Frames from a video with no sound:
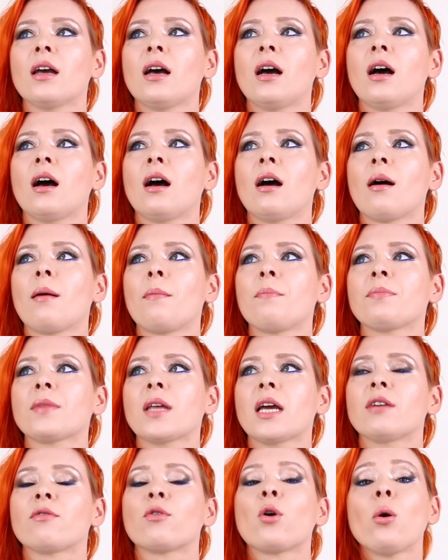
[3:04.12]

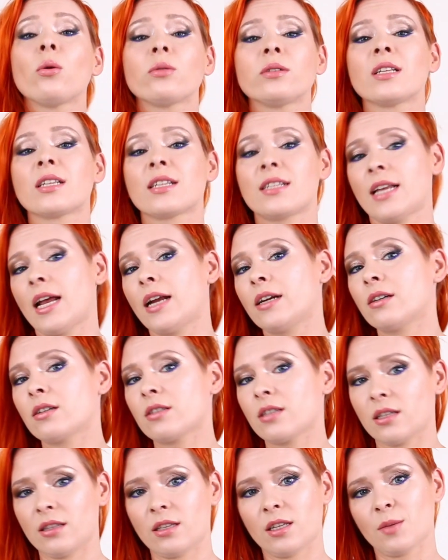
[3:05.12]
kind of golden
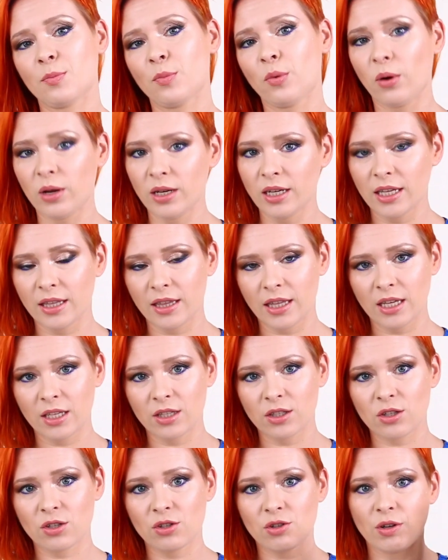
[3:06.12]
standards at this point in the
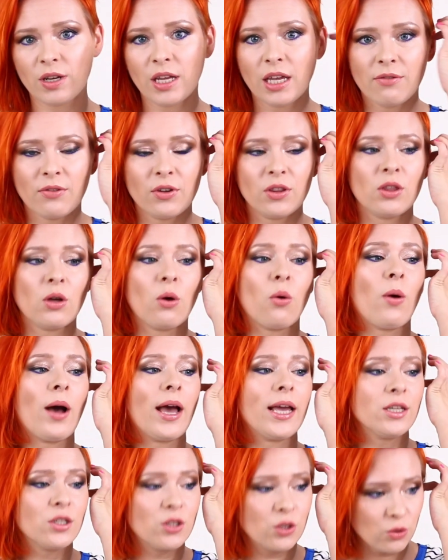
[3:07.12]
industry, even though
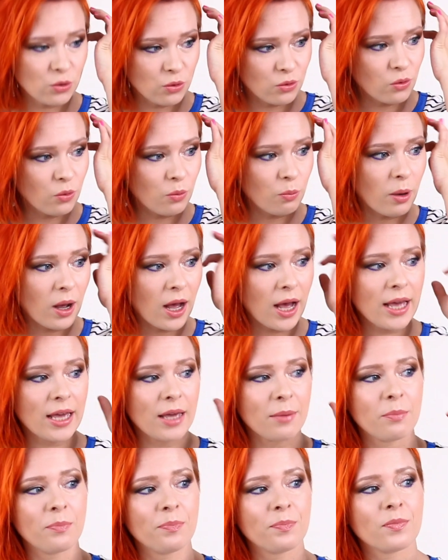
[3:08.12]
I do
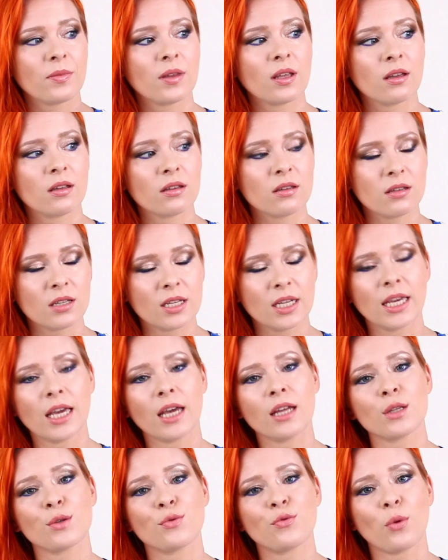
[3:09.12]
buy
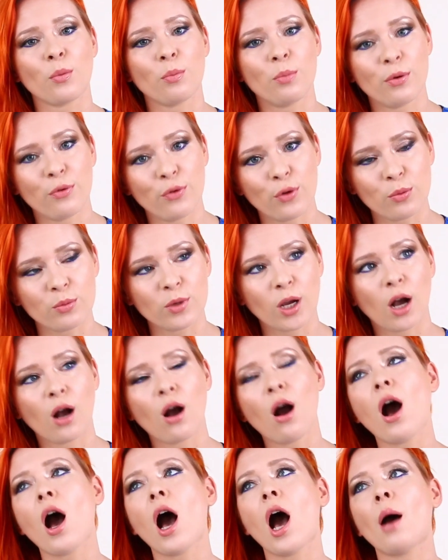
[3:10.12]
decants from
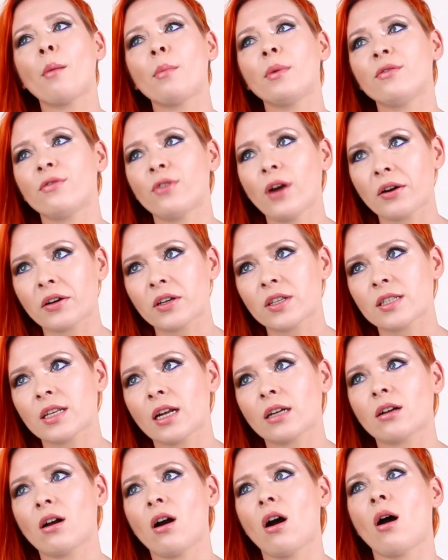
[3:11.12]
Perfume.com and
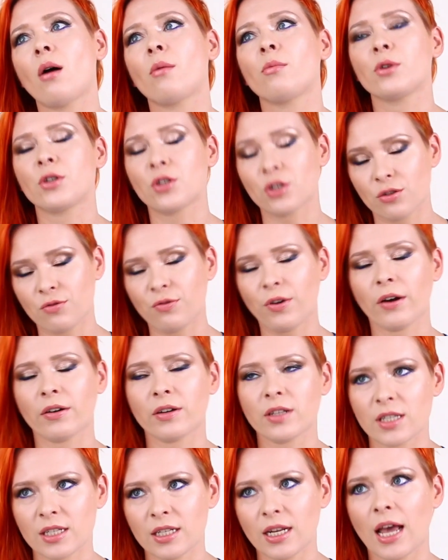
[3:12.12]
Fragrance.com, which is
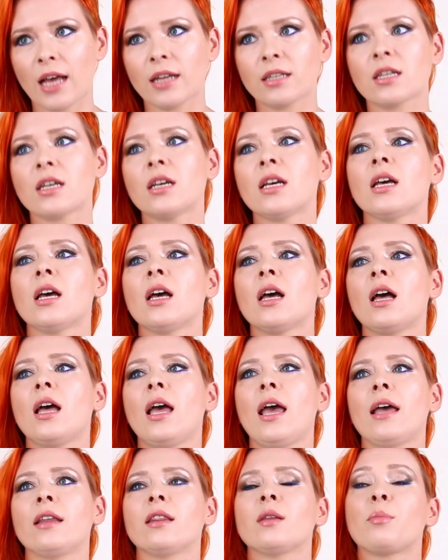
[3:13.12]
FragranceNet,
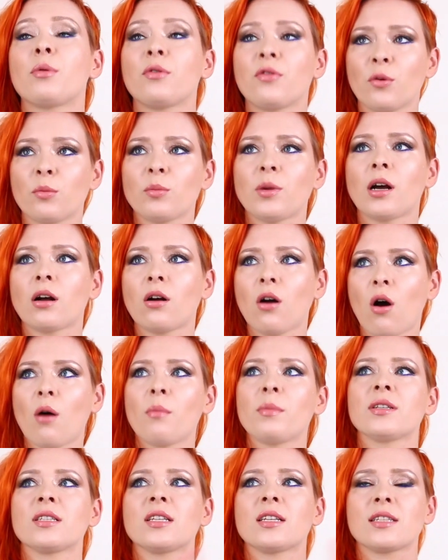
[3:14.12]
and the
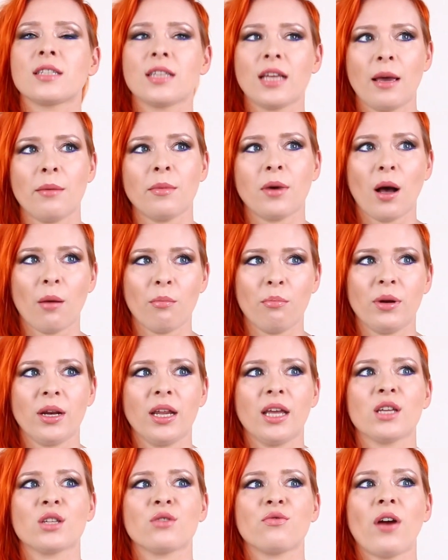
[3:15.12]
Perfume.com is the same
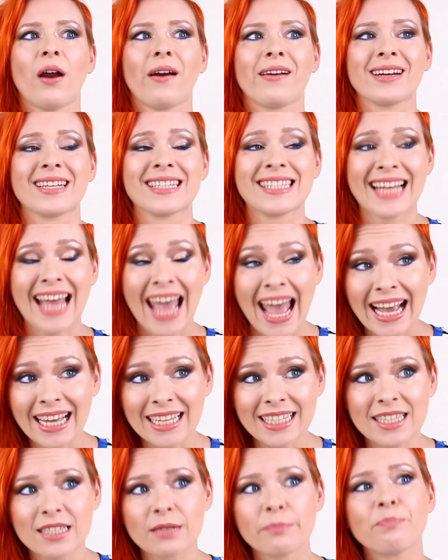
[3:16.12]
company as
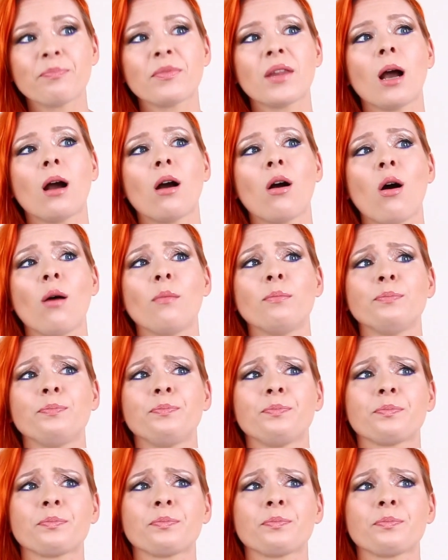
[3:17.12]
FragranceX.com.